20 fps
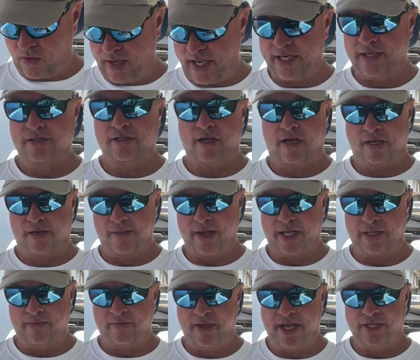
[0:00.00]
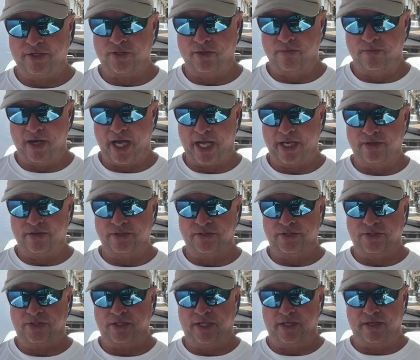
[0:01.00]
go ahead and talk about the major and
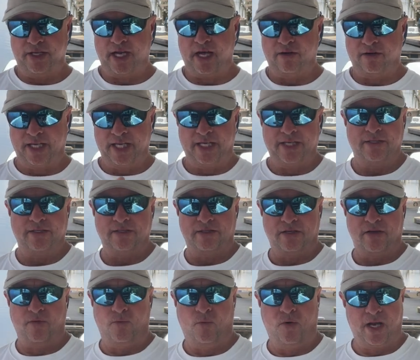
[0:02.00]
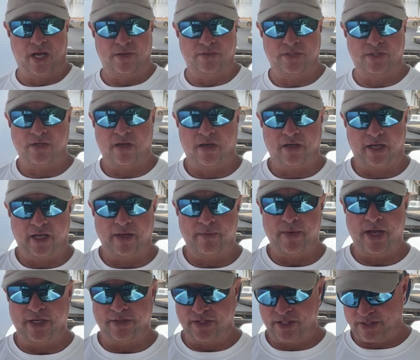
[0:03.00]
minors, and then I'll get into what I was talking
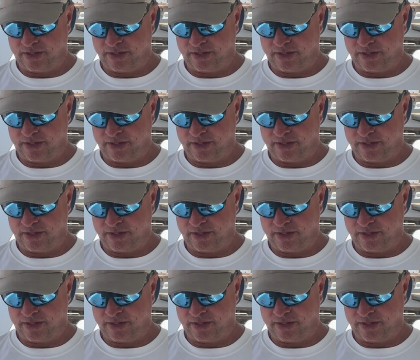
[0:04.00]
about